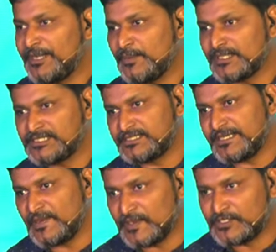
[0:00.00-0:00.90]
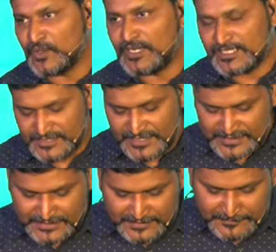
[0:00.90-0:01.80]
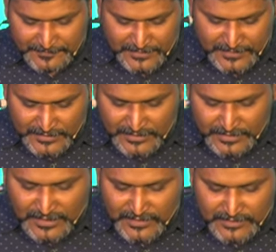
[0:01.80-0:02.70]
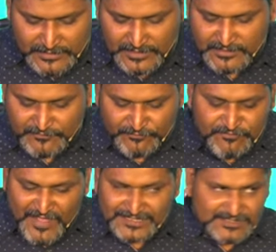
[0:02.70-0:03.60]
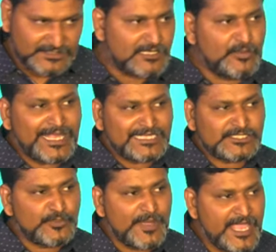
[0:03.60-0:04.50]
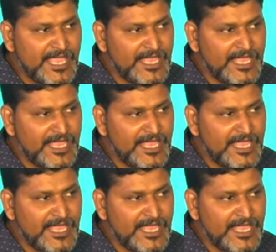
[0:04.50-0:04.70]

Somebody once told us this the fast, the quickest